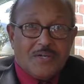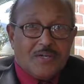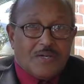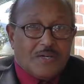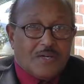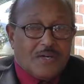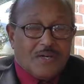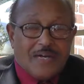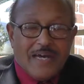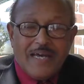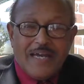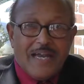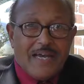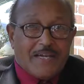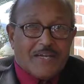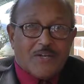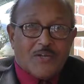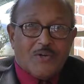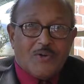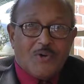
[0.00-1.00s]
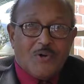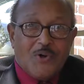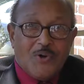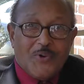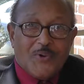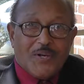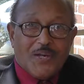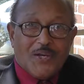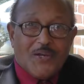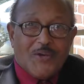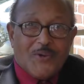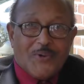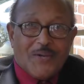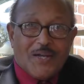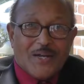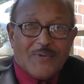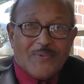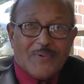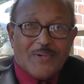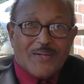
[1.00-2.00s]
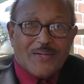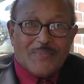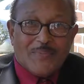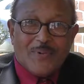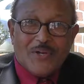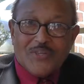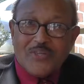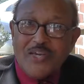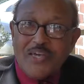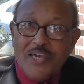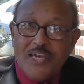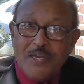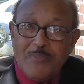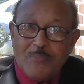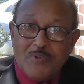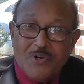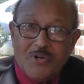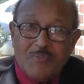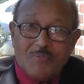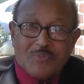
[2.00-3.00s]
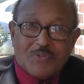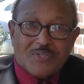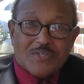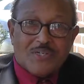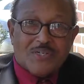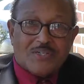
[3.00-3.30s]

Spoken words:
and I could go on and on. I don't want to get Brother Abrams,